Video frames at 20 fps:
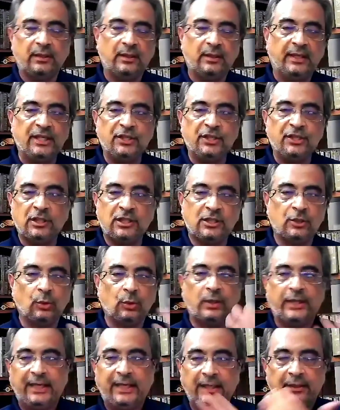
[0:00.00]
angels
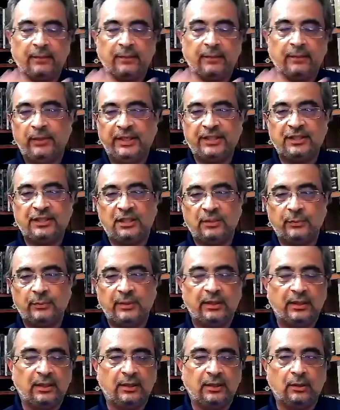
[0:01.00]
don't enter places where
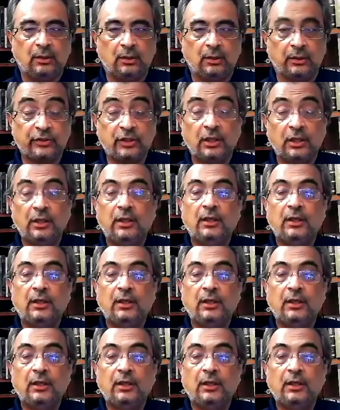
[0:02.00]
there are dogs.